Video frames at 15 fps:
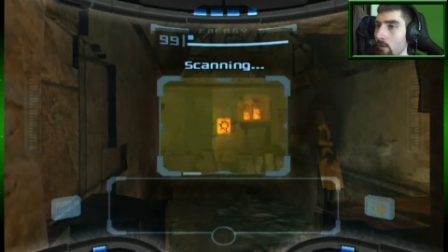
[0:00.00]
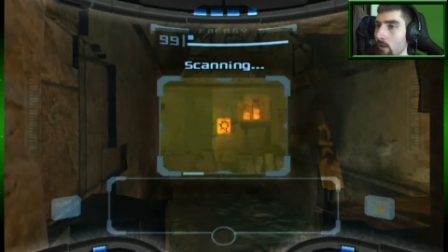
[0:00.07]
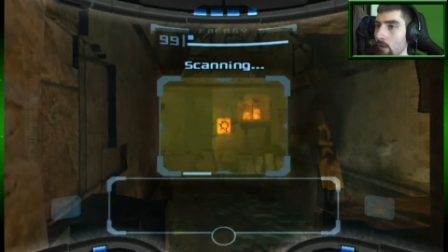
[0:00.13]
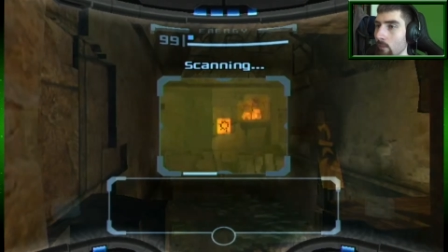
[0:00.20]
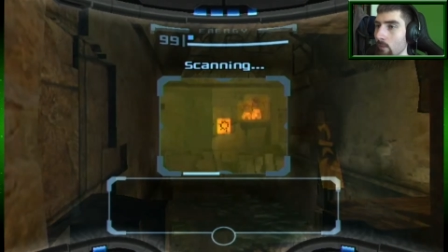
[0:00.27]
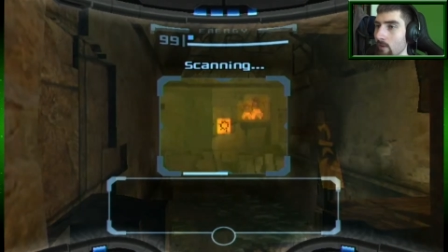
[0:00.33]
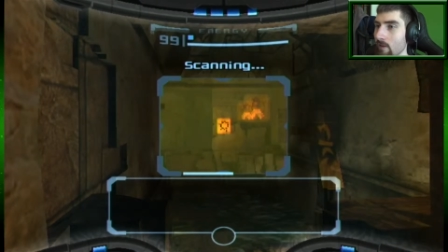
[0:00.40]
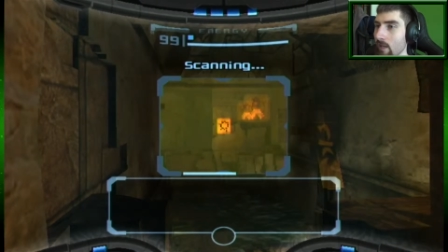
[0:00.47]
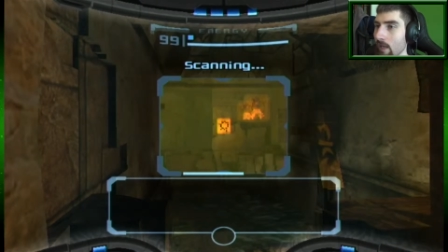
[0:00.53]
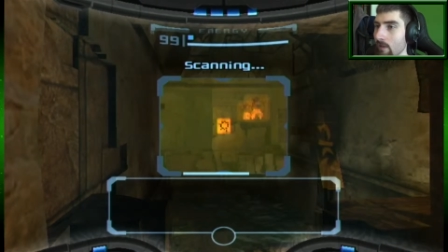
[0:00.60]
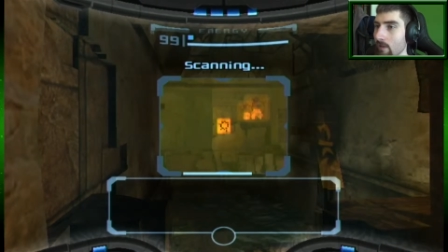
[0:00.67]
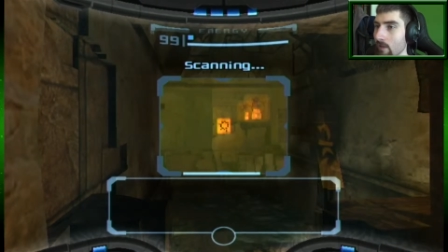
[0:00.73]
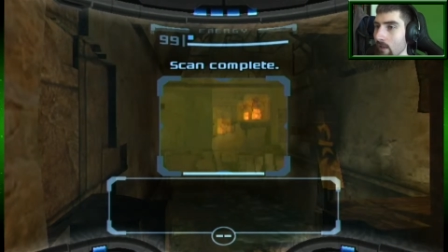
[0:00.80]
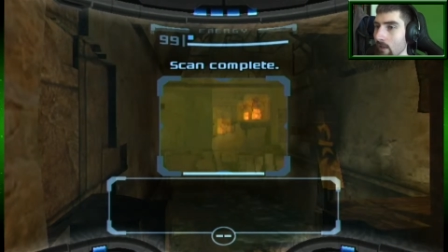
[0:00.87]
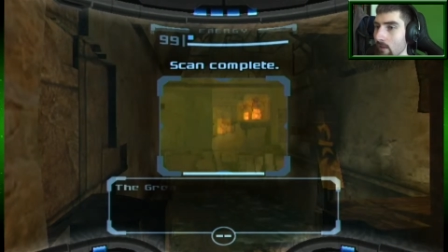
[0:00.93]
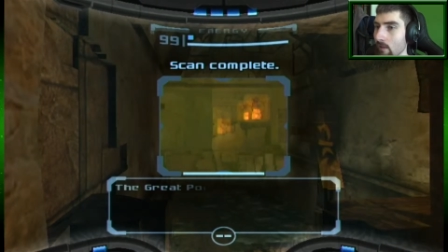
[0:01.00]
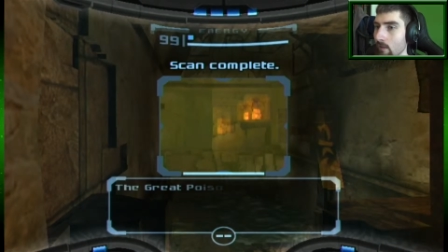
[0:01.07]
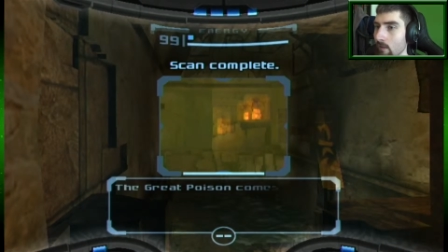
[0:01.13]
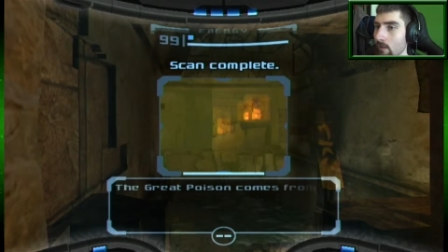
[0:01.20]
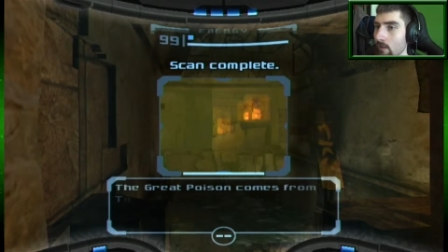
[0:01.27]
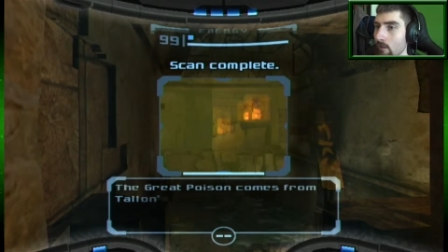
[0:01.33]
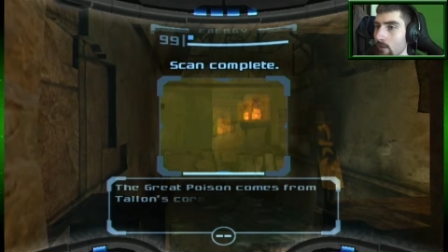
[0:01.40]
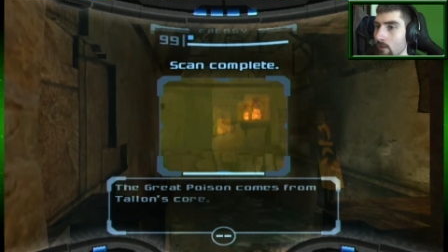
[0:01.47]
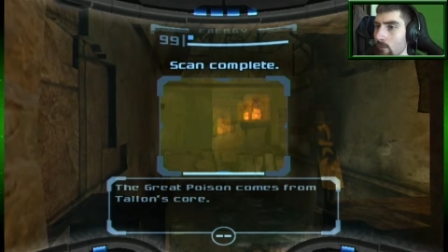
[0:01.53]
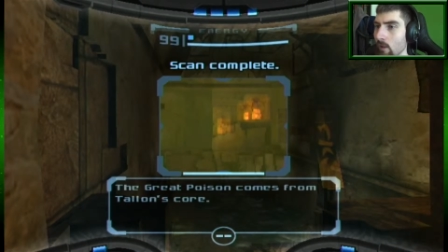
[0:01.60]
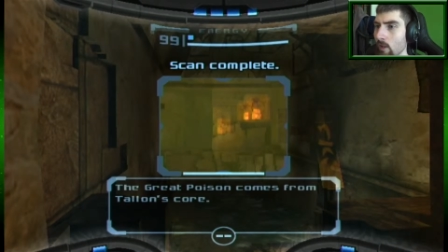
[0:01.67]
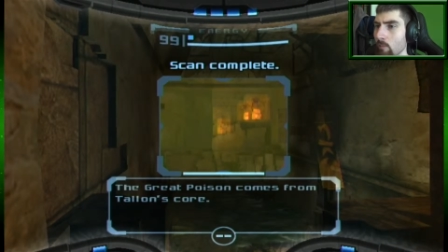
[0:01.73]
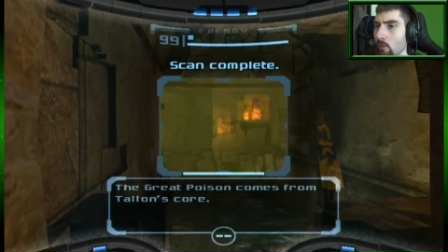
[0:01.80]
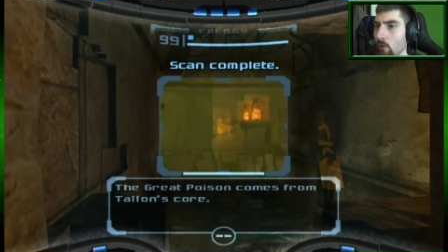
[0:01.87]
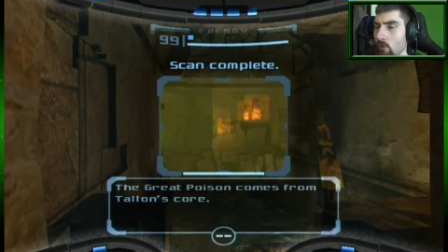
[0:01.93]
And what's that thing? The
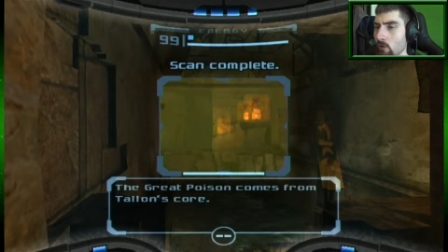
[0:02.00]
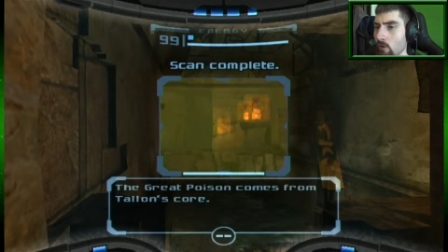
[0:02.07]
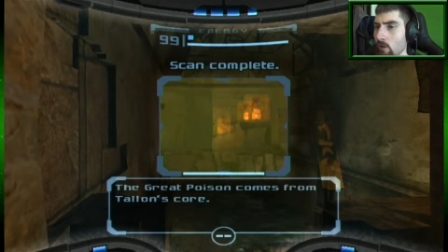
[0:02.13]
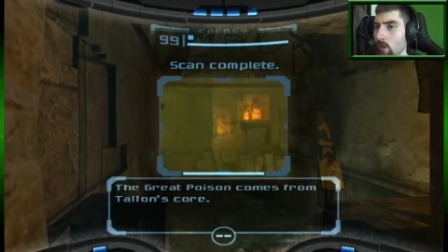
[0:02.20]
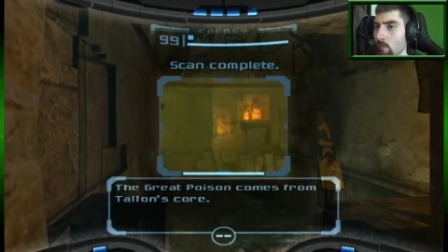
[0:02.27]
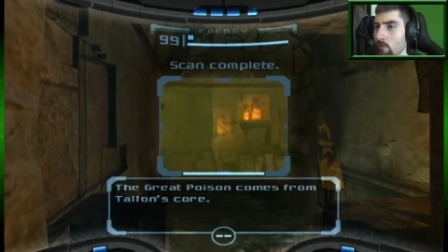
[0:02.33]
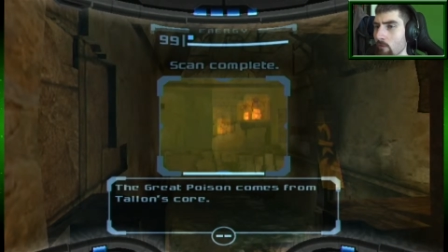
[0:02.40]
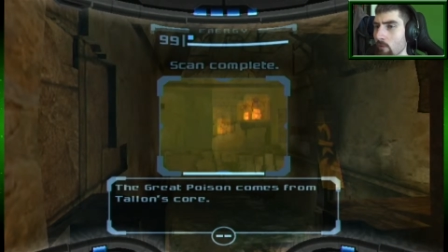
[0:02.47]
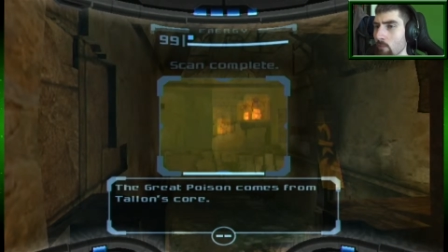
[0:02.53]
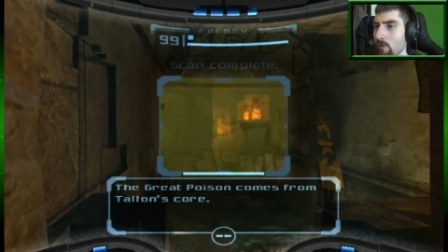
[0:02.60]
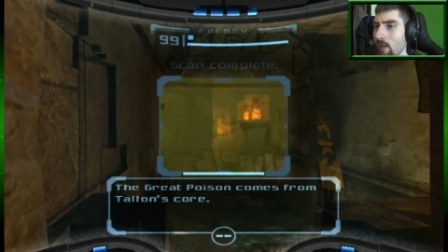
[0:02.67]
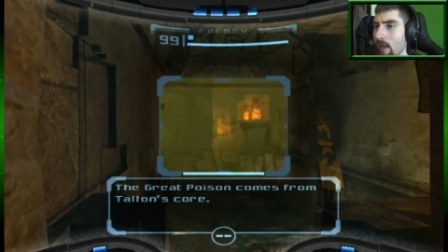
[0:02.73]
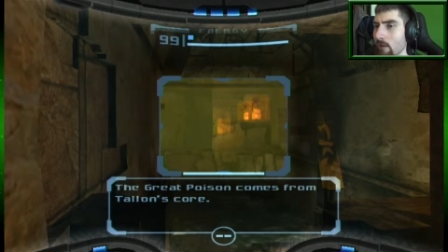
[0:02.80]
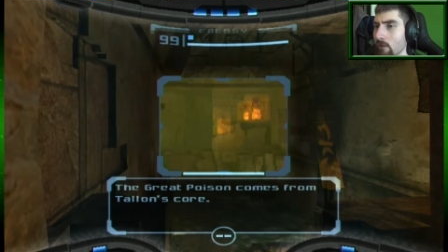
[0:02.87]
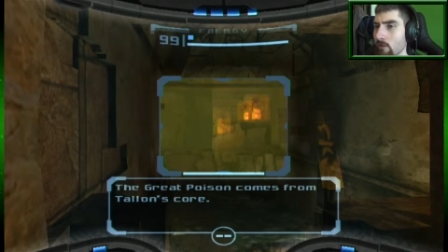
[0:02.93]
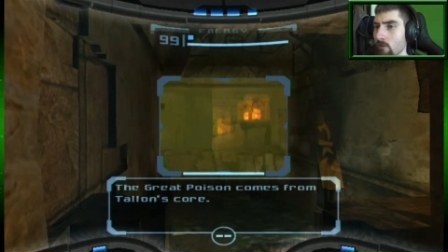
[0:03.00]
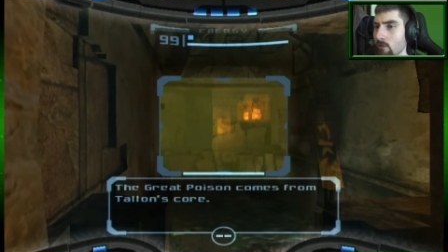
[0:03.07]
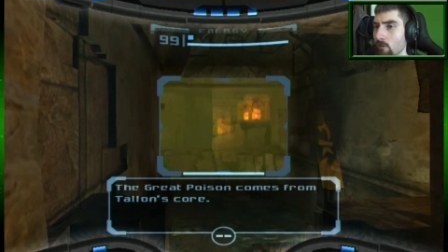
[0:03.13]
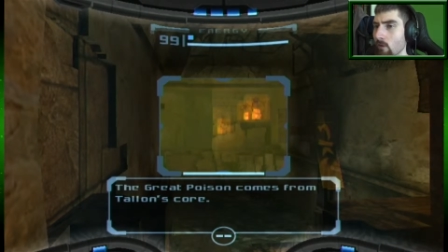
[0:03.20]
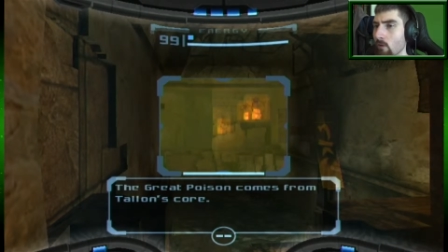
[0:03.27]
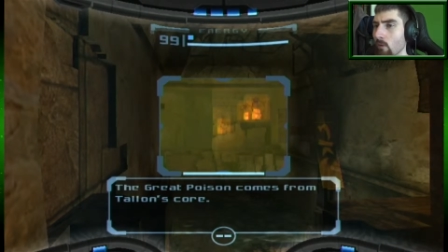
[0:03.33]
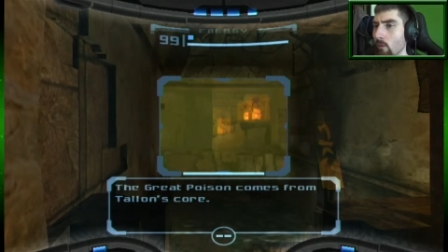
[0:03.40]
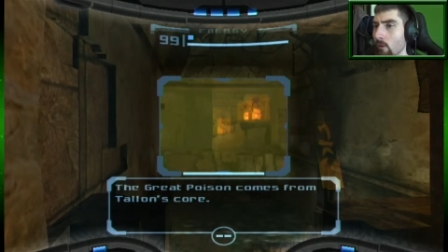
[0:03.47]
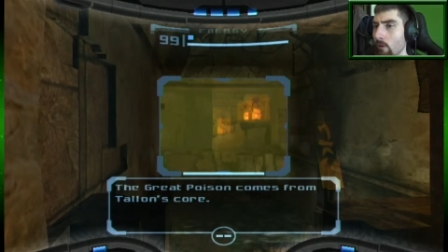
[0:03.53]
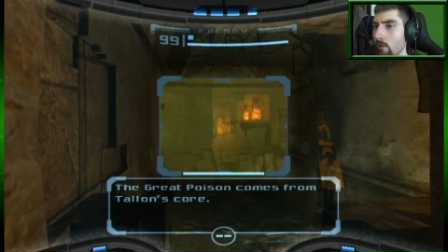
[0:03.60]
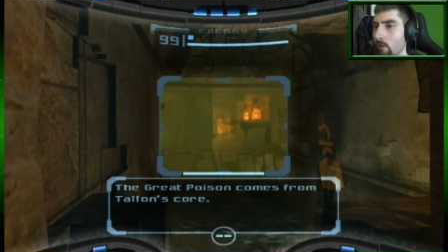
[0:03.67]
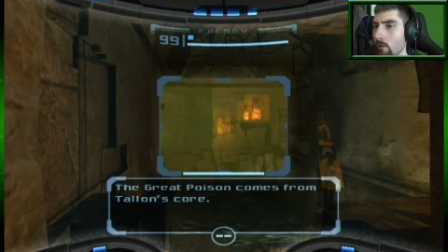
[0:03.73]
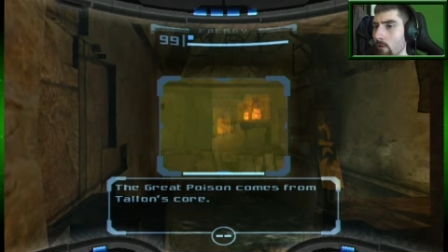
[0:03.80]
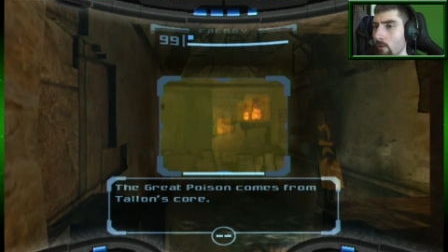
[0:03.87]
great poison comes from Tallon's core.